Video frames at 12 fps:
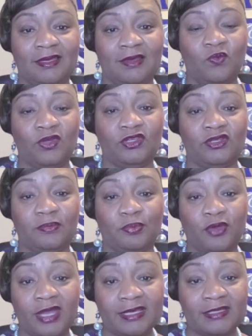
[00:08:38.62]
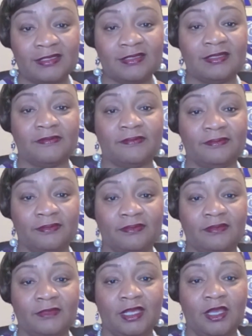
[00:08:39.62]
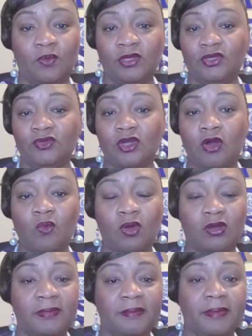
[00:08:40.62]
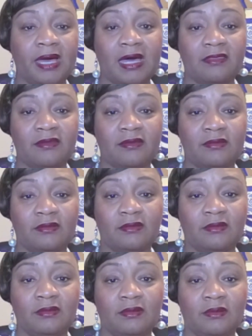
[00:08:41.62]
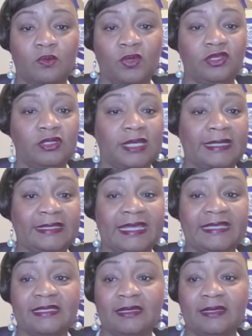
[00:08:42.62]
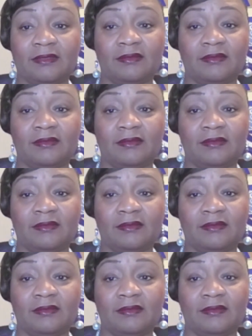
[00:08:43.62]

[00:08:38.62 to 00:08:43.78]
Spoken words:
when you're depressed, when you don't want to be bothered, when you're like, that's it.